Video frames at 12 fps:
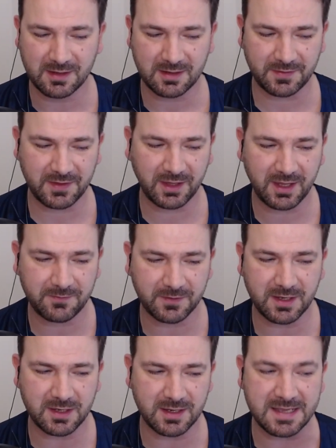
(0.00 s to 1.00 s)
I think even
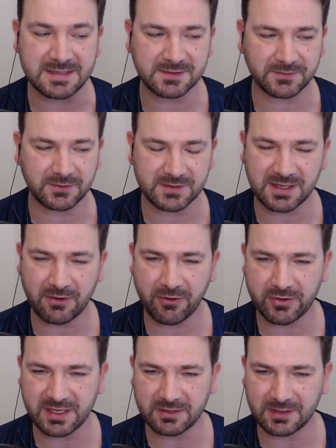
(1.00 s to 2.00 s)
in interviews, Gary
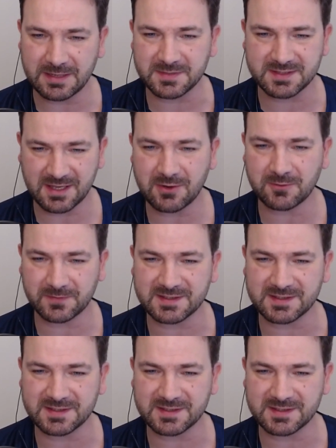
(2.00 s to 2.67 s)
O'Neill himself